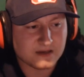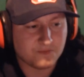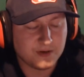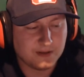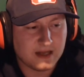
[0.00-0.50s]
I
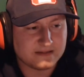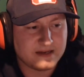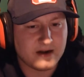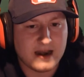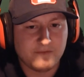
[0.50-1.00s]
really like to
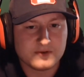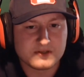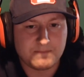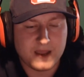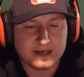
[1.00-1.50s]
hear
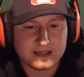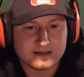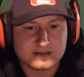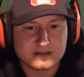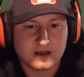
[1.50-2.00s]
everyone's
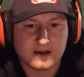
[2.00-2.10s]
opinions.